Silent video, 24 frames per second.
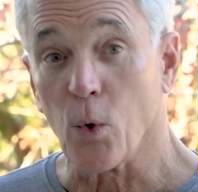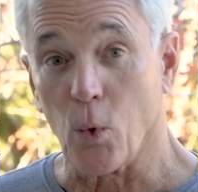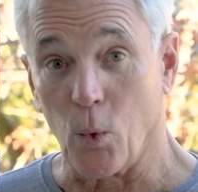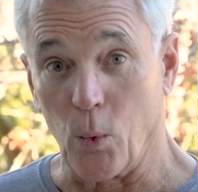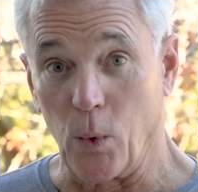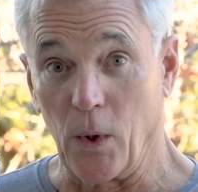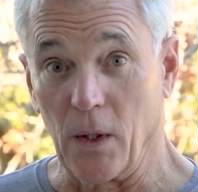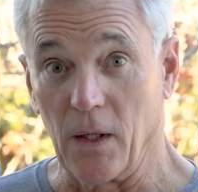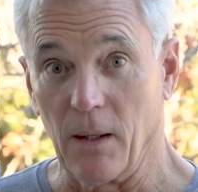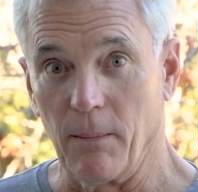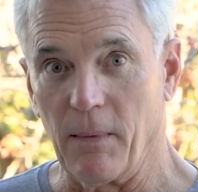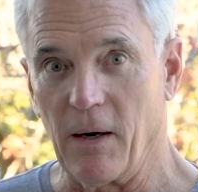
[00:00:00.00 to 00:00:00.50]

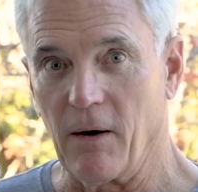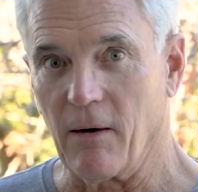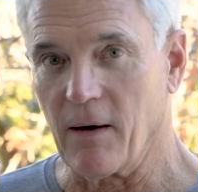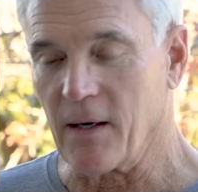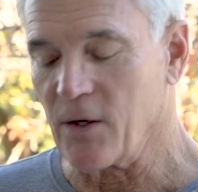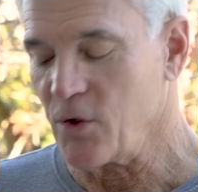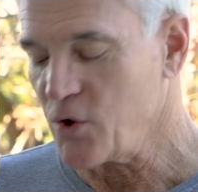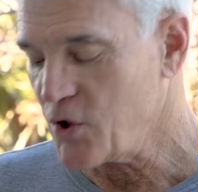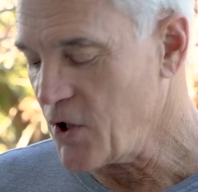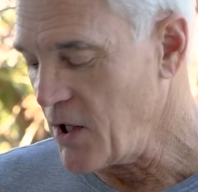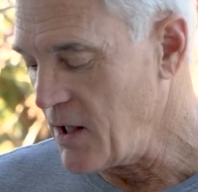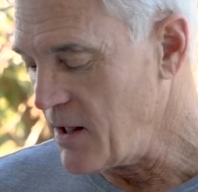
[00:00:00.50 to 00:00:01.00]
real
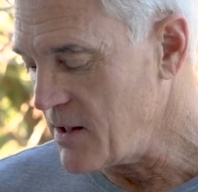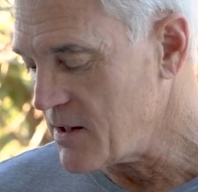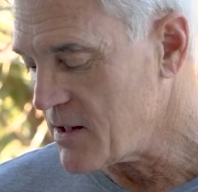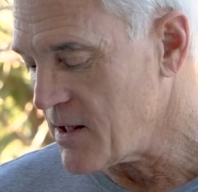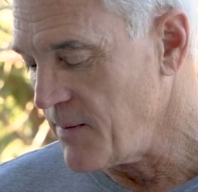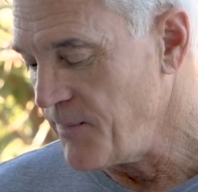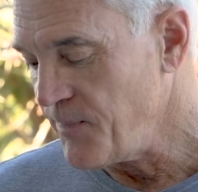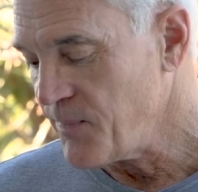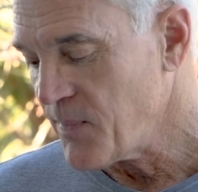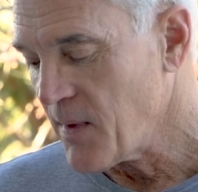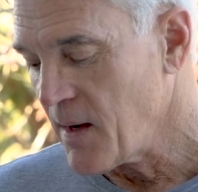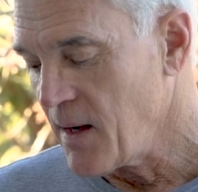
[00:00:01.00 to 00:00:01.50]
American
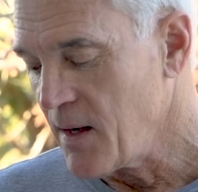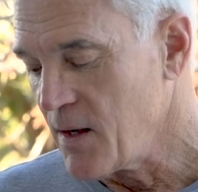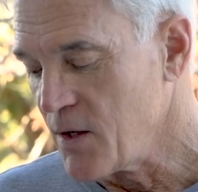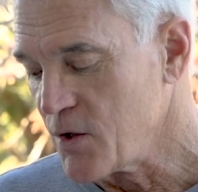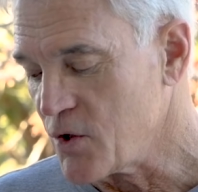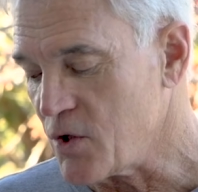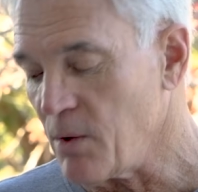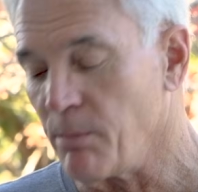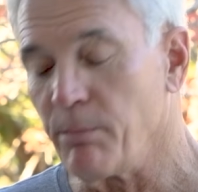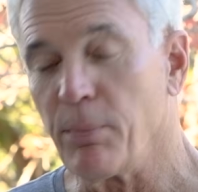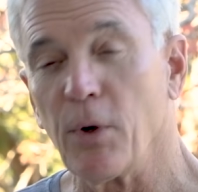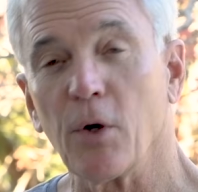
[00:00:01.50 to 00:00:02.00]
cheese,
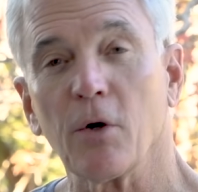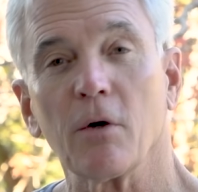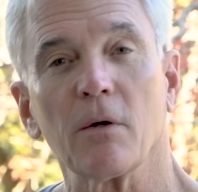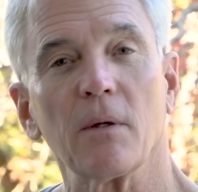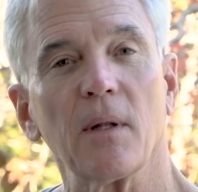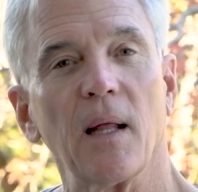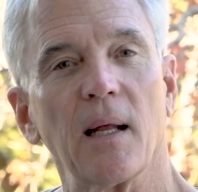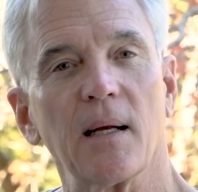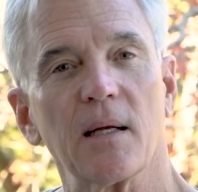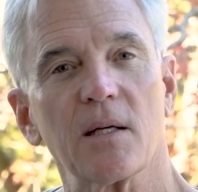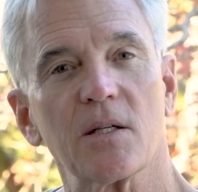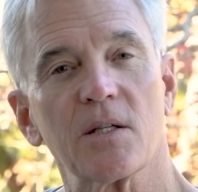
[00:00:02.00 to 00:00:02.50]
some burger
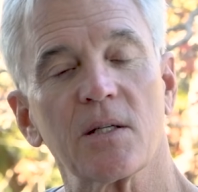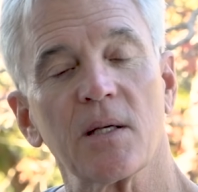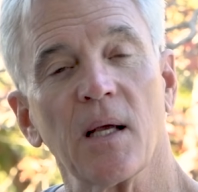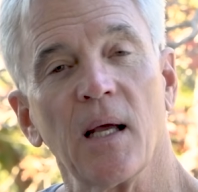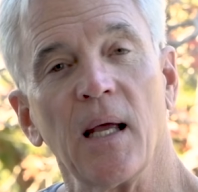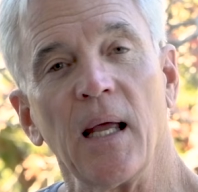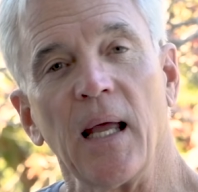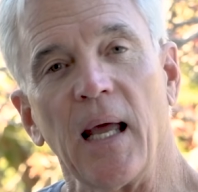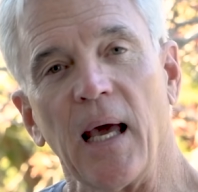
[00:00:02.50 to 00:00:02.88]
lettuce,